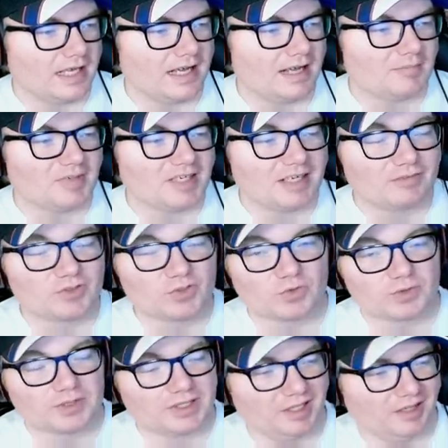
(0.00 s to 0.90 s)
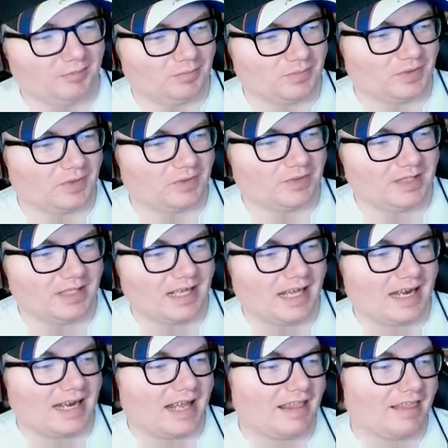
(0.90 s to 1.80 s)
yeah, I'm gonna have to re-upload
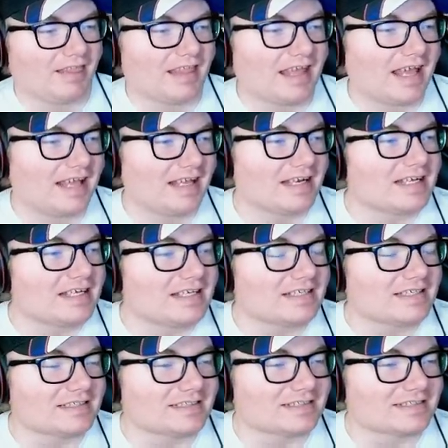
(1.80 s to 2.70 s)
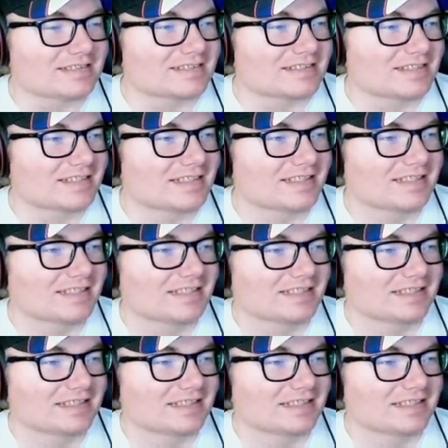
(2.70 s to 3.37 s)
that, and that is,